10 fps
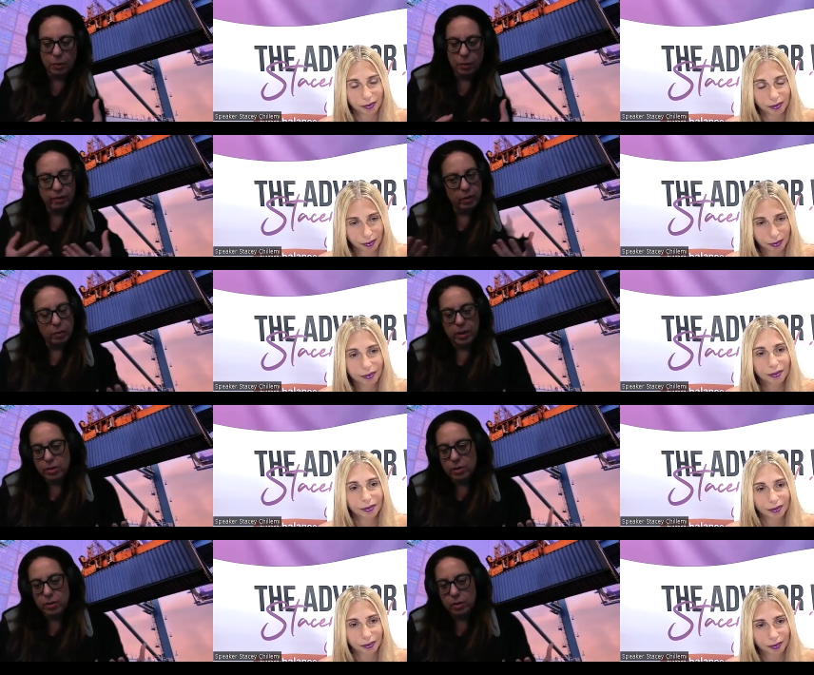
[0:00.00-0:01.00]
Speaker 1: whoever
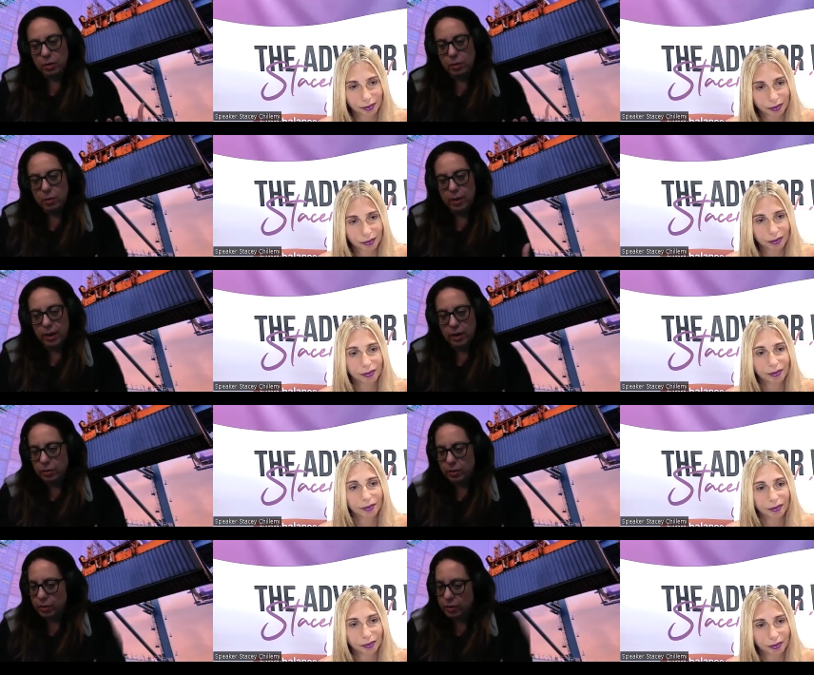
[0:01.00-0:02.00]
wants to uh,
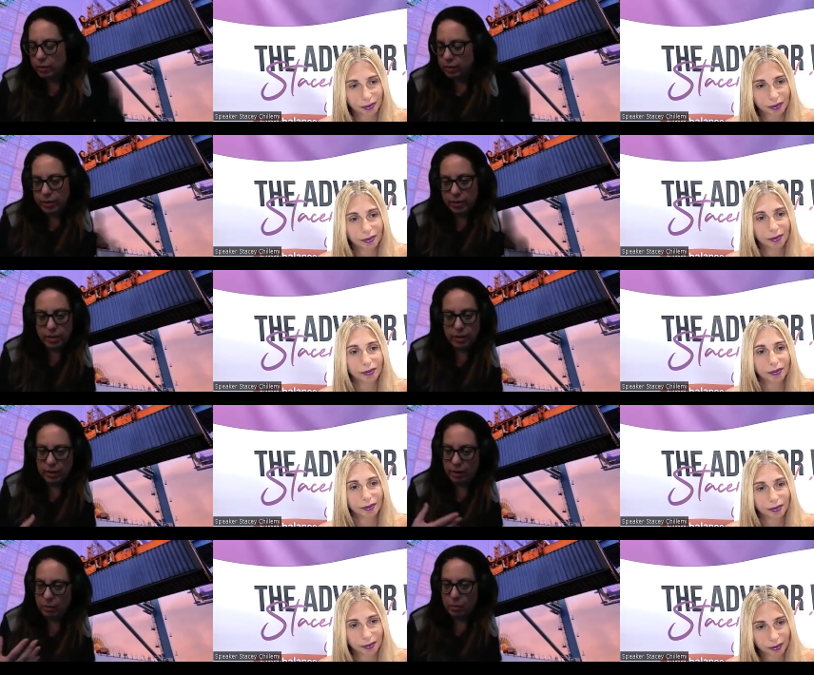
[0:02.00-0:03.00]
use our
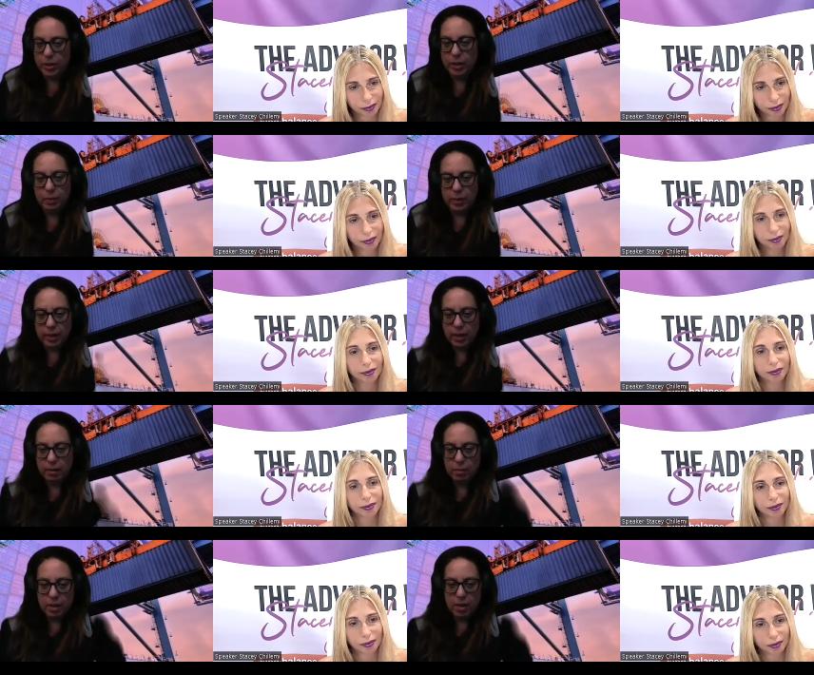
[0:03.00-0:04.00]
services are more than
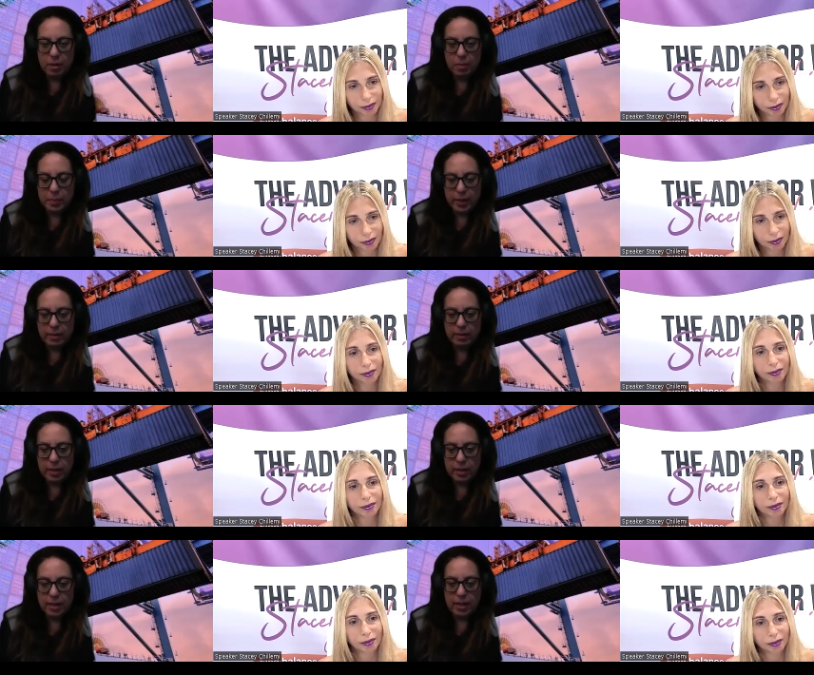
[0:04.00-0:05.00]
welcome. But
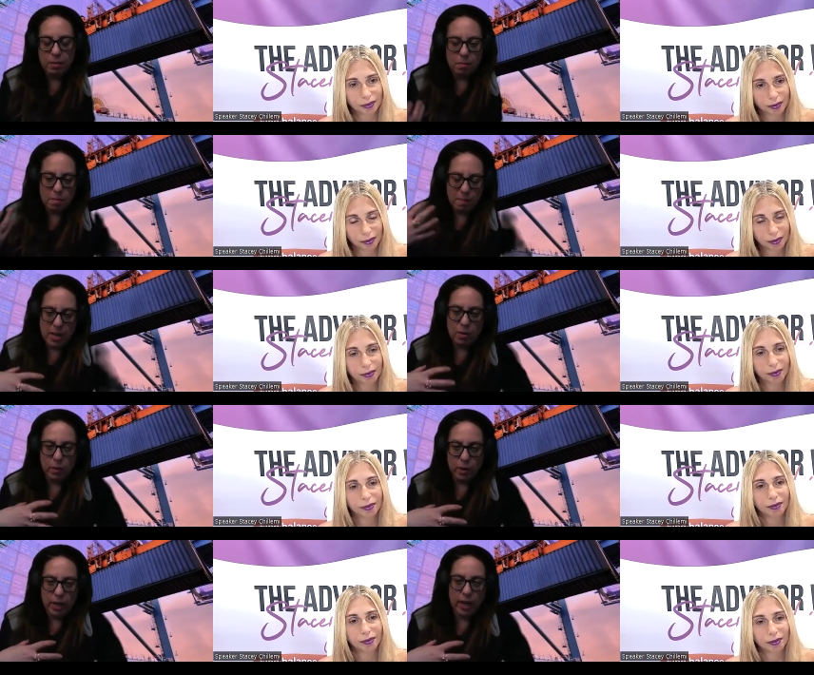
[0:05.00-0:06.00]
indeed, me
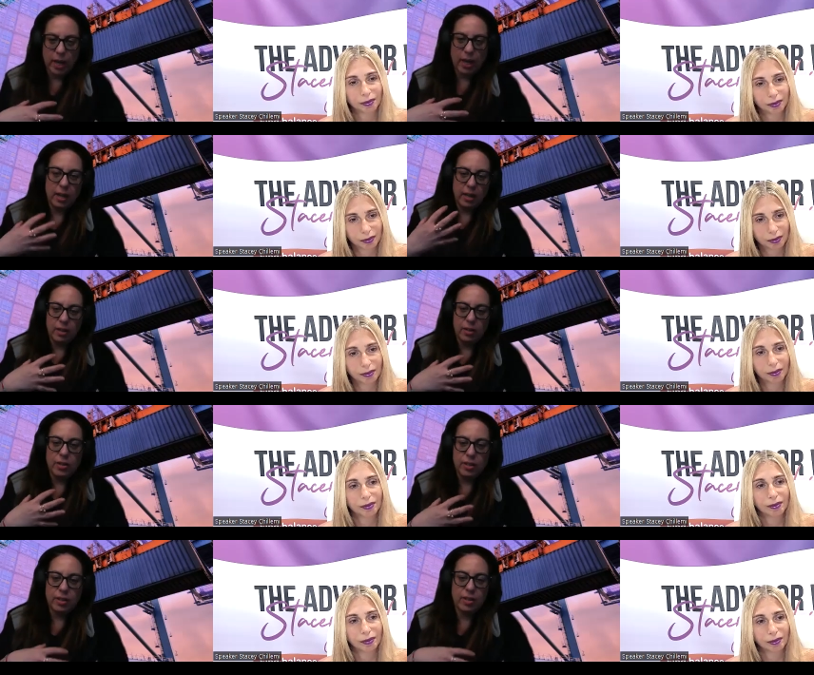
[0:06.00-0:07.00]
working in the
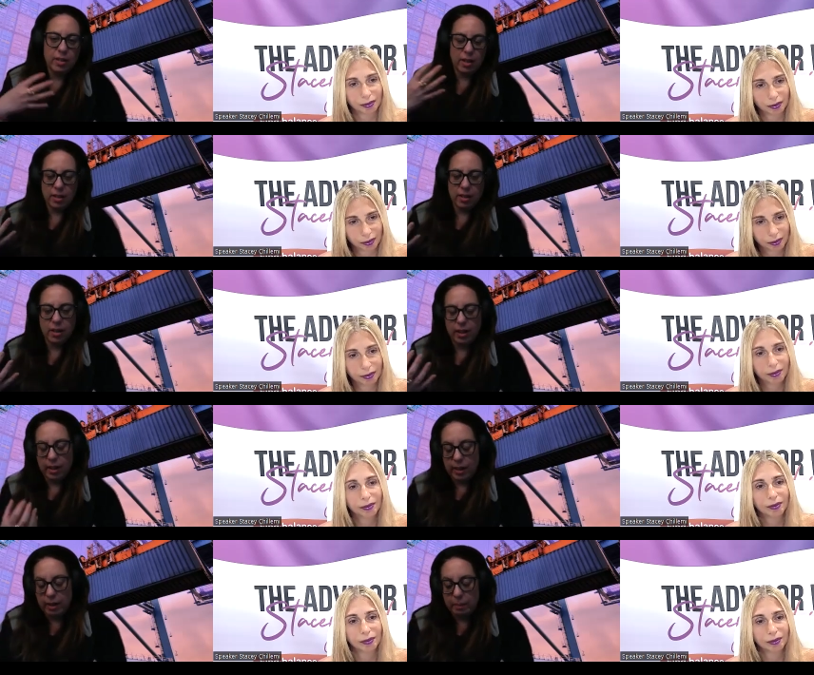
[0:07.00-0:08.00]
logistics and
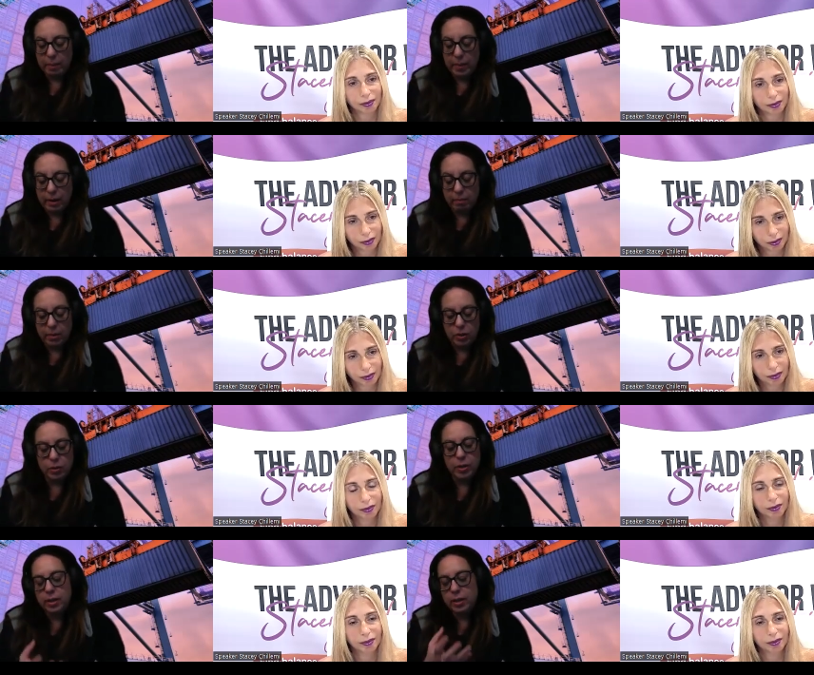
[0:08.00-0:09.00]
uh,
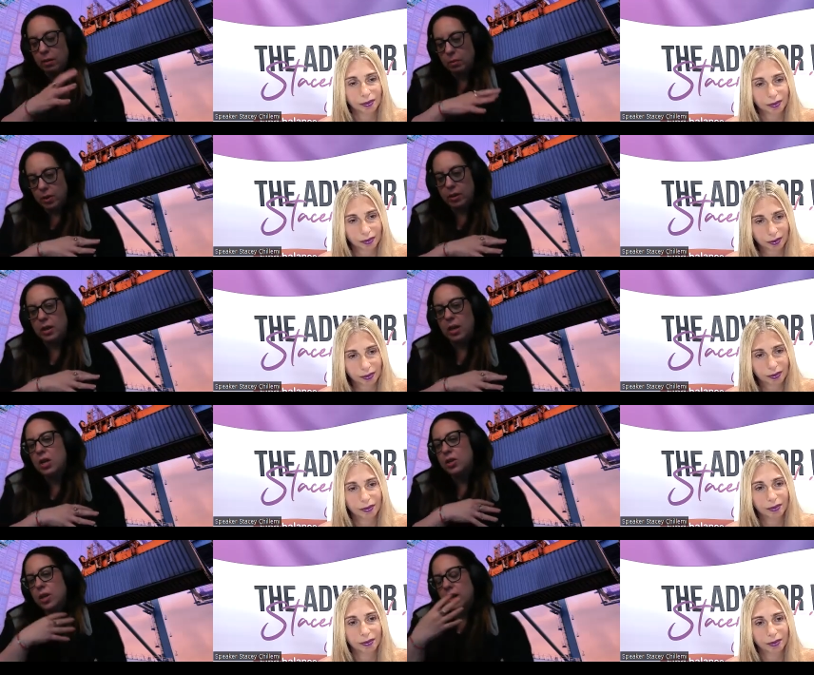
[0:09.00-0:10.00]
majority I worked in
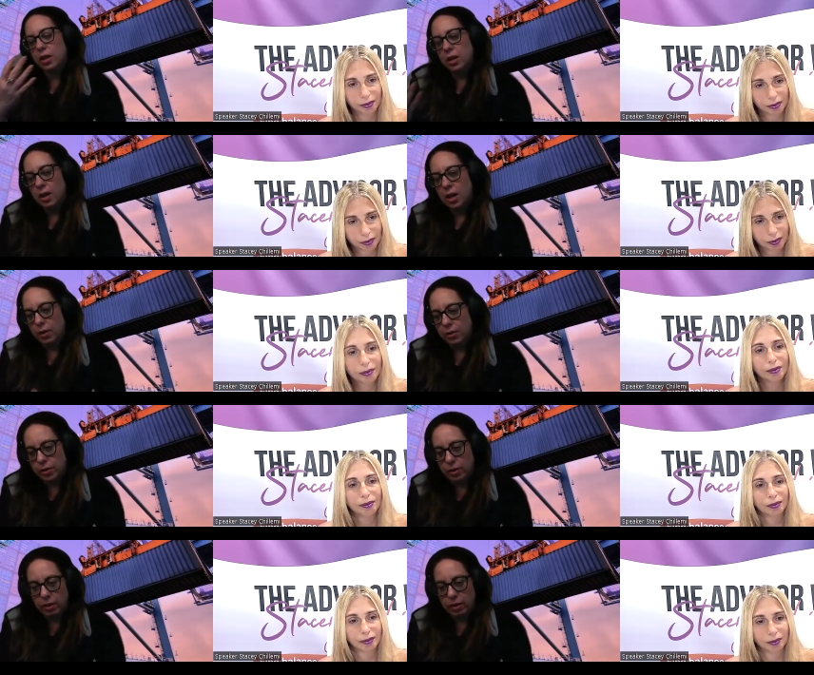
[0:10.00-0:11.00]
Asia,
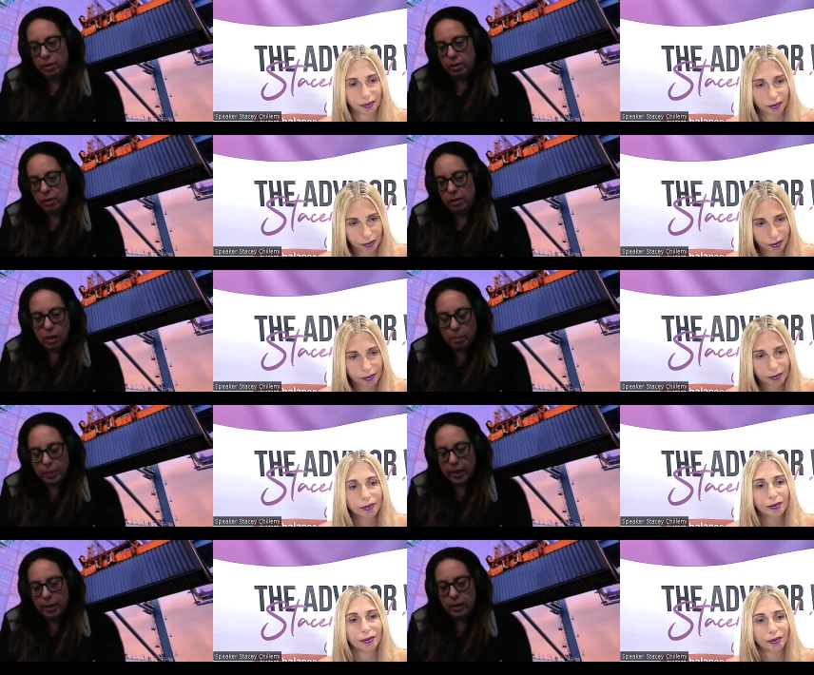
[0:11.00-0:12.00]
also lived in
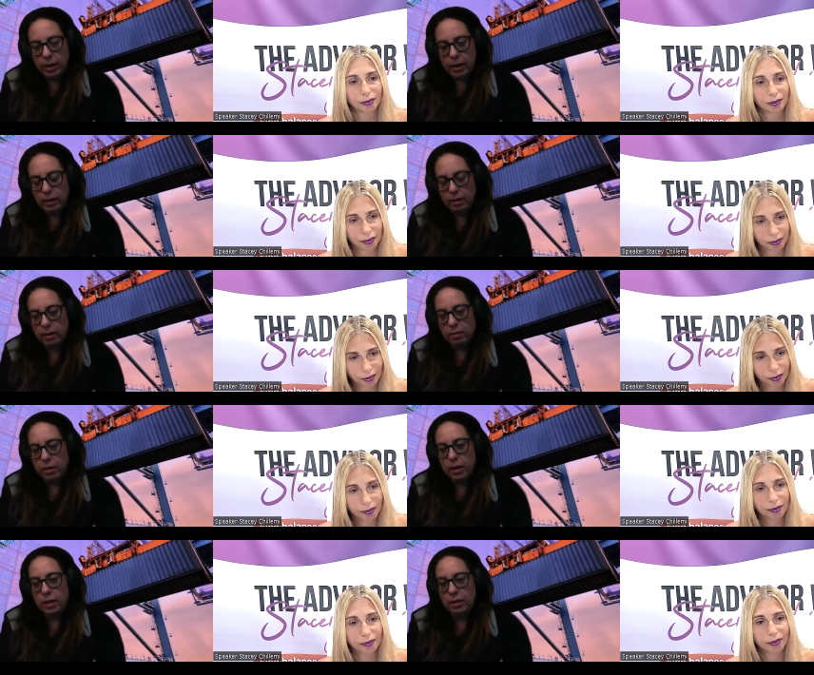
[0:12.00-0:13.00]
Europe. And, and
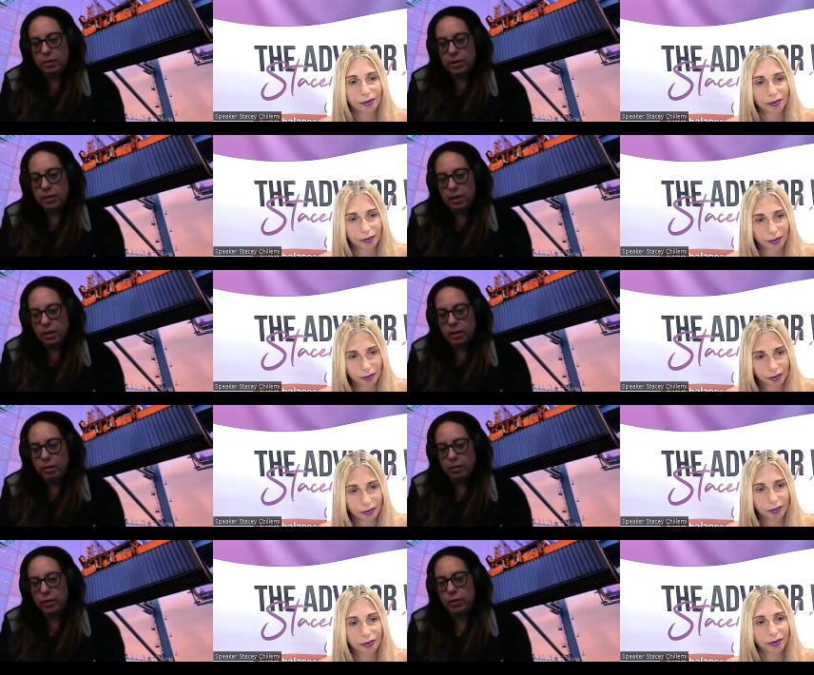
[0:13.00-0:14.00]
really, there is a
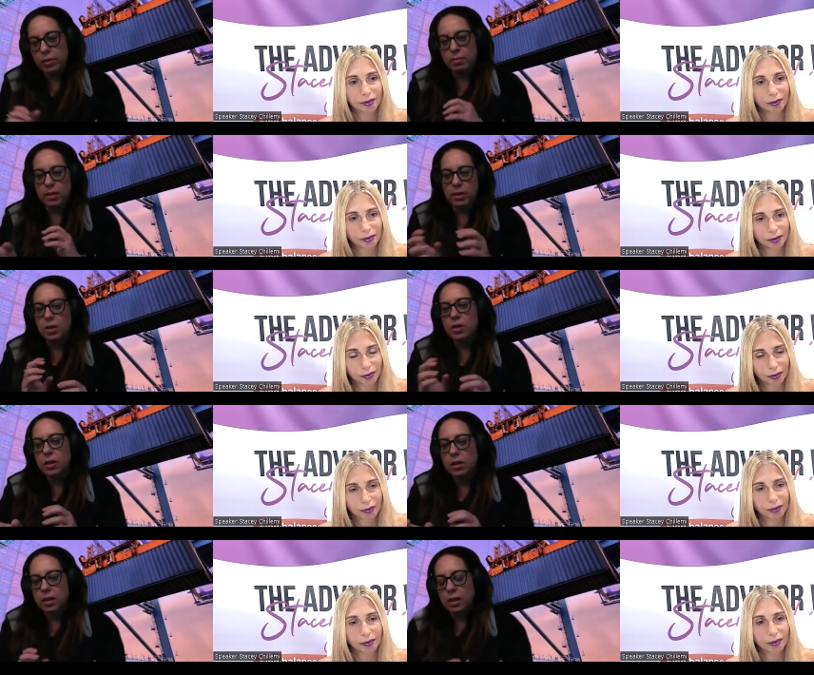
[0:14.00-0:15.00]
lot of
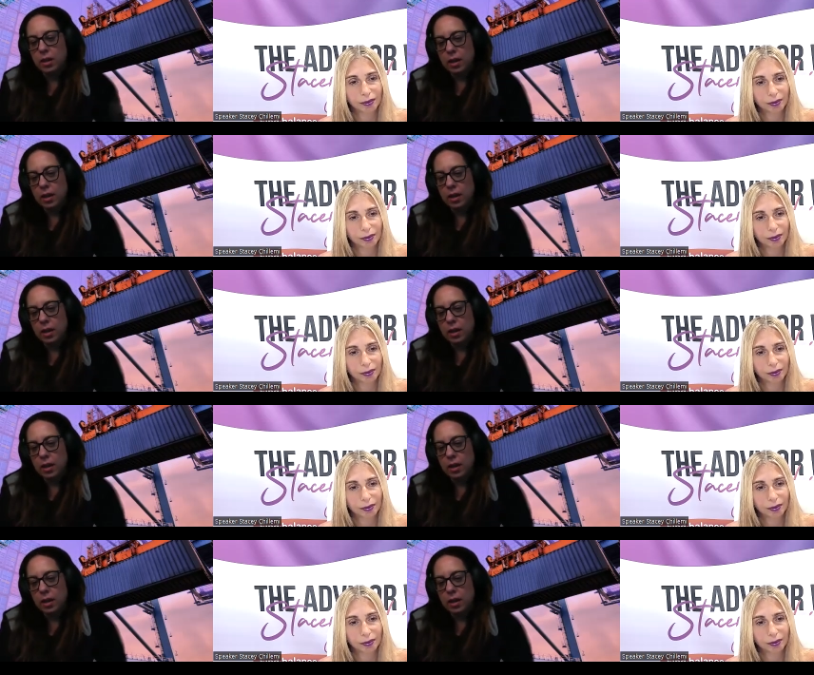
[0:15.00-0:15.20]
customization